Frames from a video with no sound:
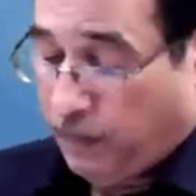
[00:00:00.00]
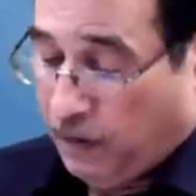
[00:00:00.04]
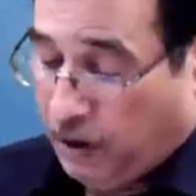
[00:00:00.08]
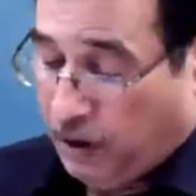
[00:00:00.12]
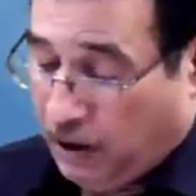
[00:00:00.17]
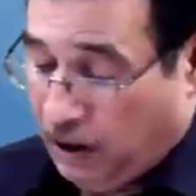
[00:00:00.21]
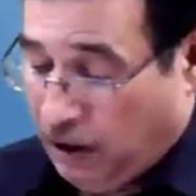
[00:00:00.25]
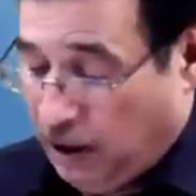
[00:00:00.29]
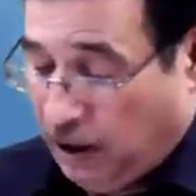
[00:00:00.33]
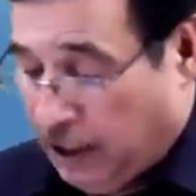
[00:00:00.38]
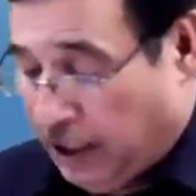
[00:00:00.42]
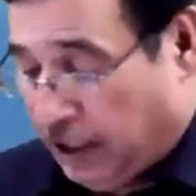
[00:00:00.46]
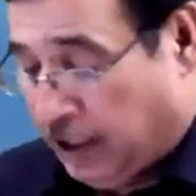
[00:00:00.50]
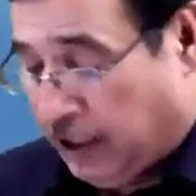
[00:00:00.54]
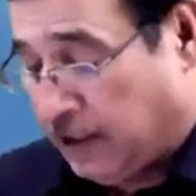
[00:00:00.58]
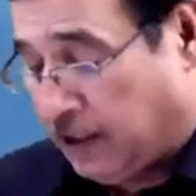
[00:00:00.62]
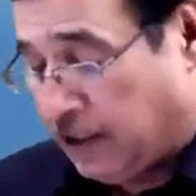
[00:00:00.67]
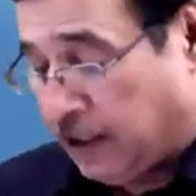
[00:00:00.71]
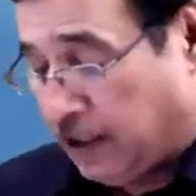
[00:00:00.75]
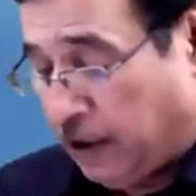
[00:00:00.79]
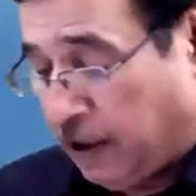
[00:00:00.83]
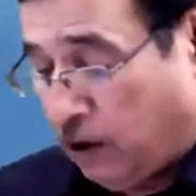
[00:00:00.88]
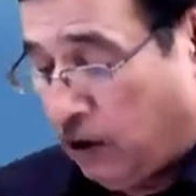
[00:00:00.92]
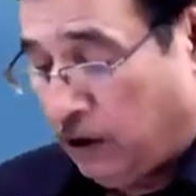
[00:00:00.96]
Let us say
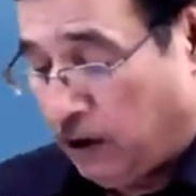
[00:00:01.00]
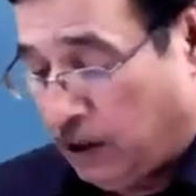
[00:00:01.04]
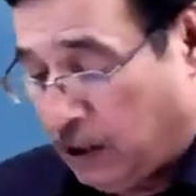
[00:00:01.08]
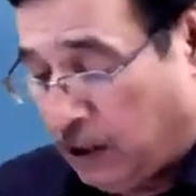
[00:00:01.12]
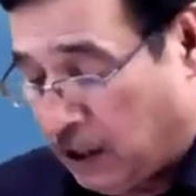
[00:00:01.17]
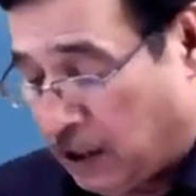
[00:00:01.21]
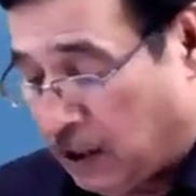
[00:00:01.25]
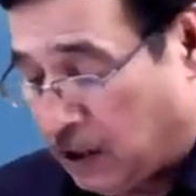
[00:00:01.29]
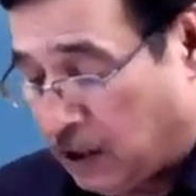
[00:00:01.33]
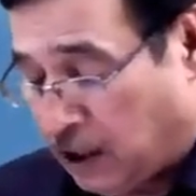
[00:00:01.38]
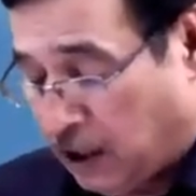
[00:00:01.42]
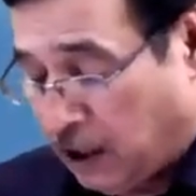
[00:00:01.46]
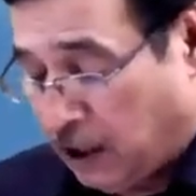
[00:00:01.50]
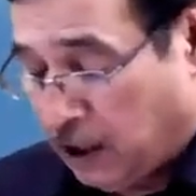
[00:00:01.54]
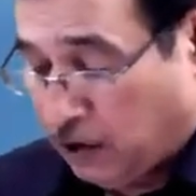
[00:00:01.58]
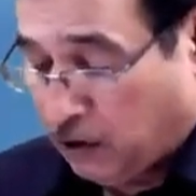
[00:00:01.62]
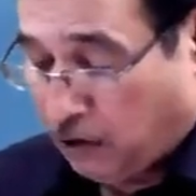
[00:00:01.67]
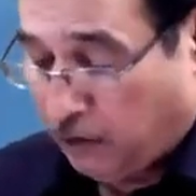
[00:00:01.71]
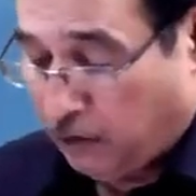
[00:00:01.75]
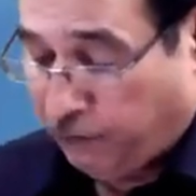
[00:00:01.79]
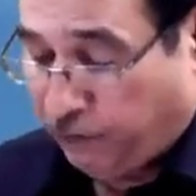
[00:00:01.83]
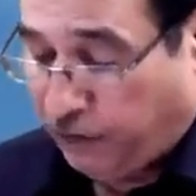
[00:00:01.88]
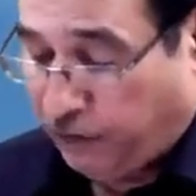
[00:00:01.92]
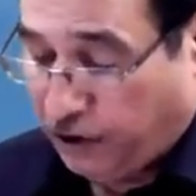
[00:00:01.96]
on this date, on
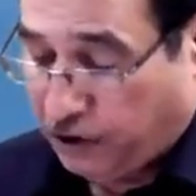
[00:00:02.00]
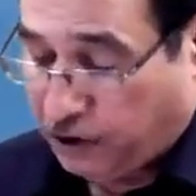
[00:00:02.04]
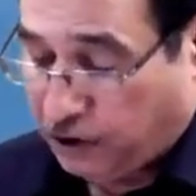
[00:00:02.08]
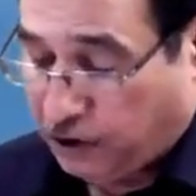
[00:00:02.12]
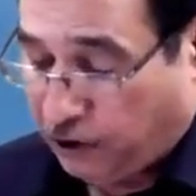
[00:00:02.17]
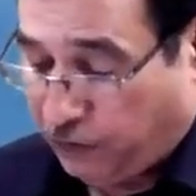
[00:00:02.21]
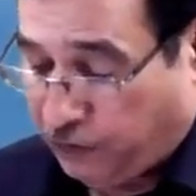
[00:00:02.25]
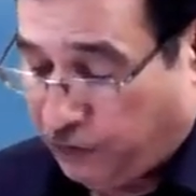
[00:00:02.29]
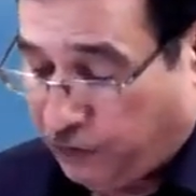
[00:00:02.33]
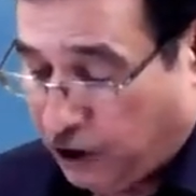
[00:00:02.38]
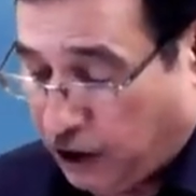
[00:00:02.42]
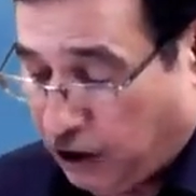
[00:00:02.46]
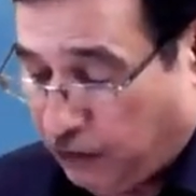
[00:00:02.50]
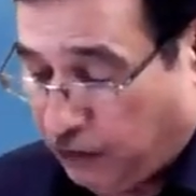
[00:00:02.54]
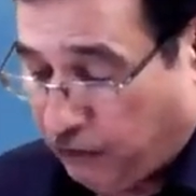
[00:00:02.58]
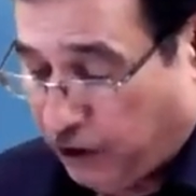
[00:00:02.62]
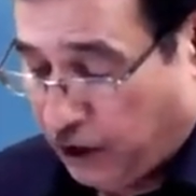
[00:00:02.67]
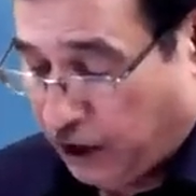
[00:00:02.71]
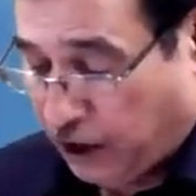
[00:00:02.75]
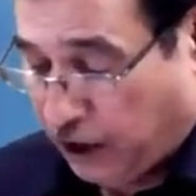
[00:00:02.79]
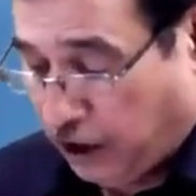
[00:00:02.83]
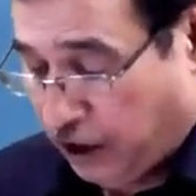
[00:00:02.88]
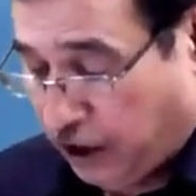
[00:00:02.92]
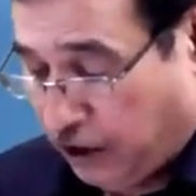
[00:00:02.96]
1st of
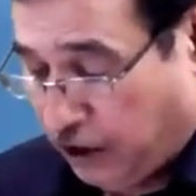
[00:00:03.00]
January,